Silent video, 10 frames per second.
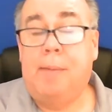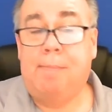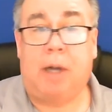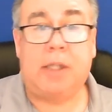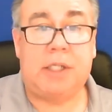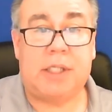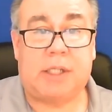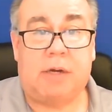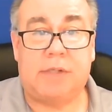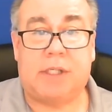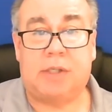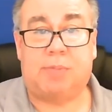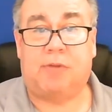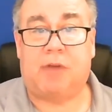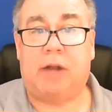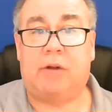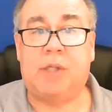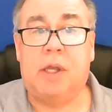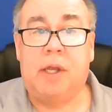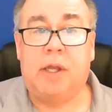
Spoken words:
Merchant services providers